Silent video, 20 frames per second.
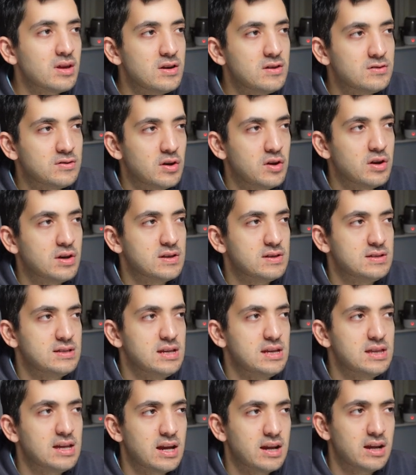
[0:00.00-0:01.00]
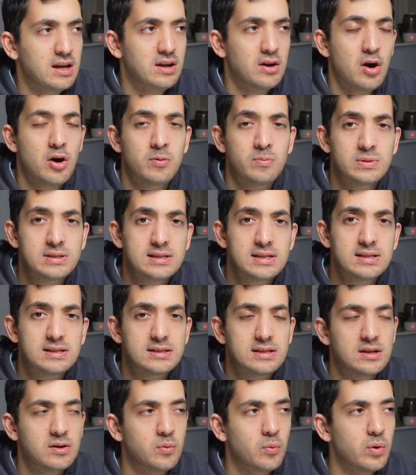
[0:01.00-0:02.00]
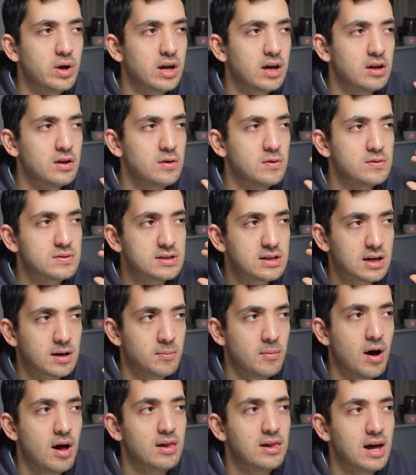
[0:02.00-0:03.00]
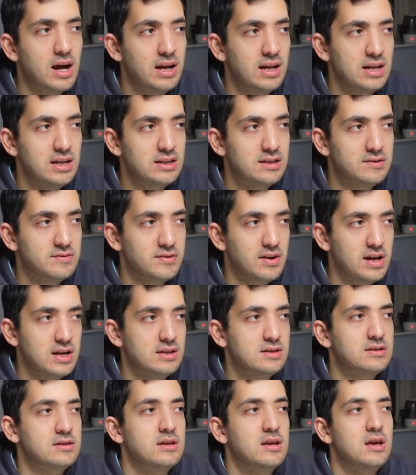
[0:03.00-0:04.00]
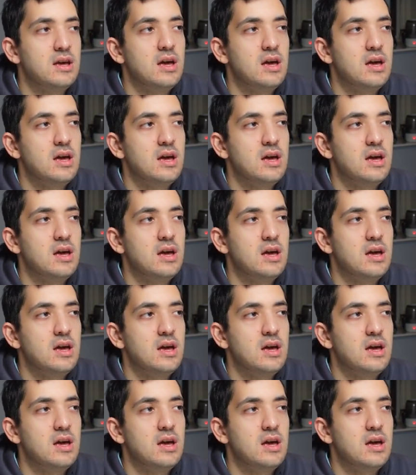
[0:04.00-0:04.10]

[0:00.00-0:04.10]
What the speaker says: So you can see that in Home Assistant, we can use the command line interface